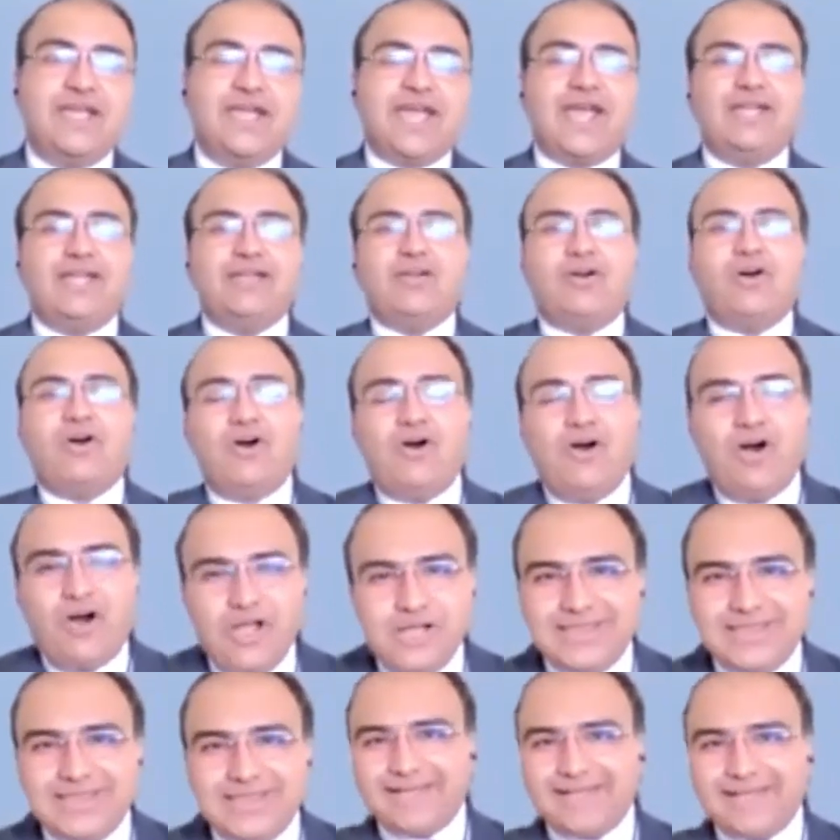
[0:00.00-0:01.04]
and
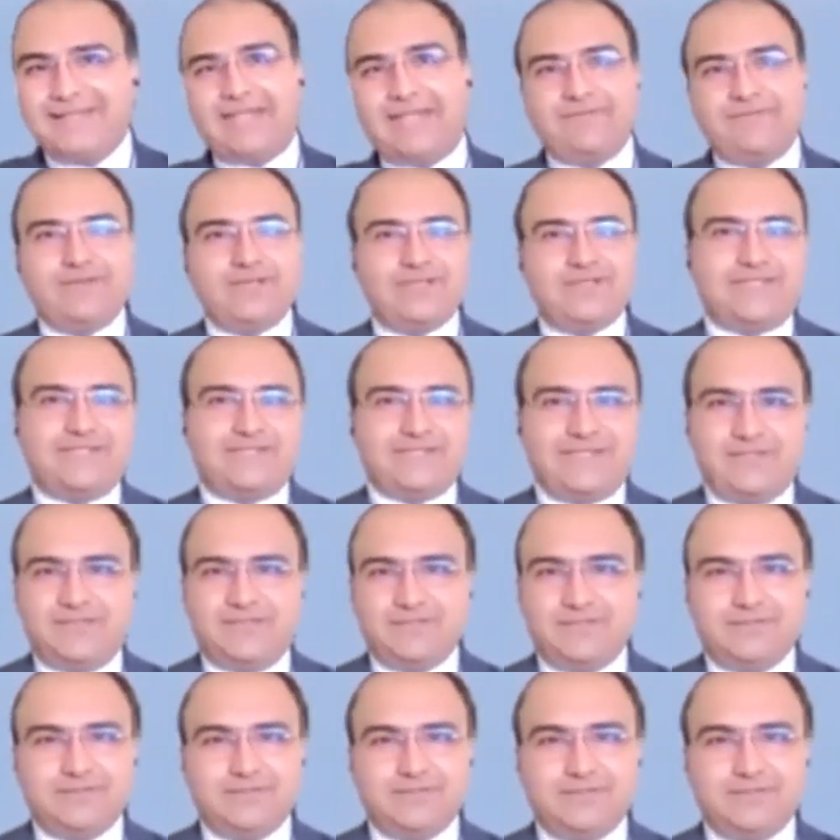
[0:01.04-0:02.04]
all that diversity